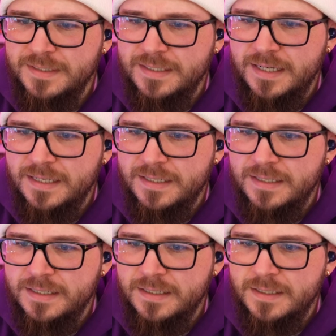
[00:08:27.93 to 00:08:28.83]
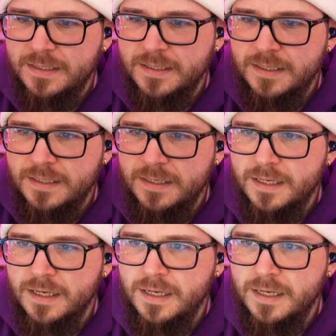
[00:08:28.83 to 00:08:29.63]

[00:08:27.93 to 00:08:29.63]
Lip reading: (silence)